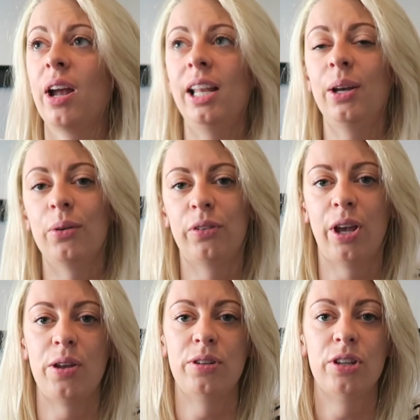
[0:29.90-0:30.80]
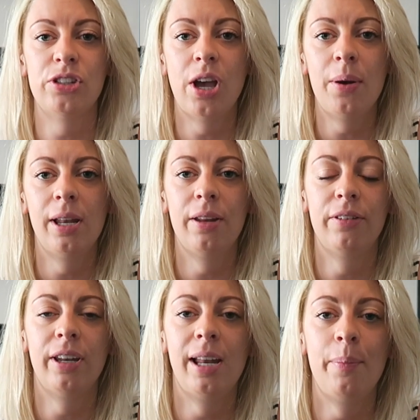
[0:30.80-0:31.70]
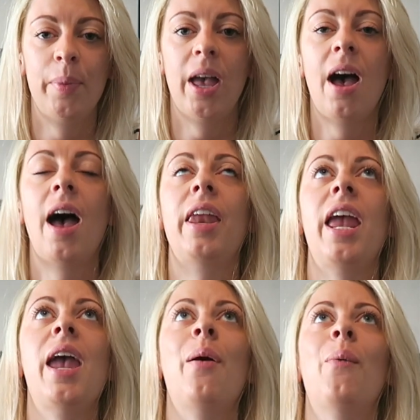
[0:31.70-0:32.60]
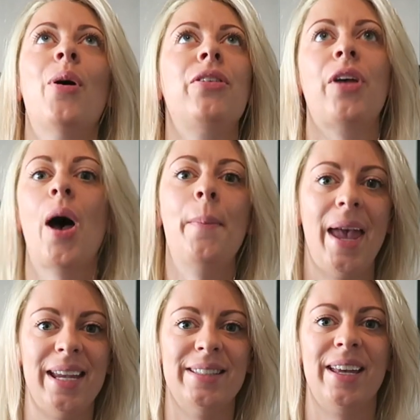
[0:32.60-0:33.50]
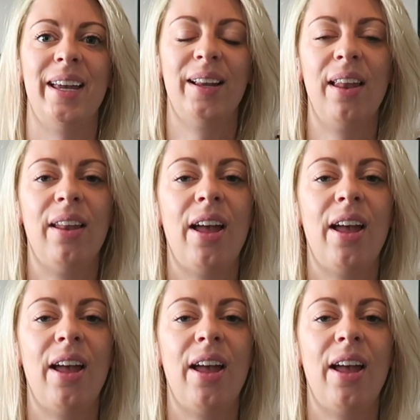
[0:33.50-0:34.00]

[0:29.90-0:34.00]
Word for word: finally got to go to the show at London Olympia and it was amazing.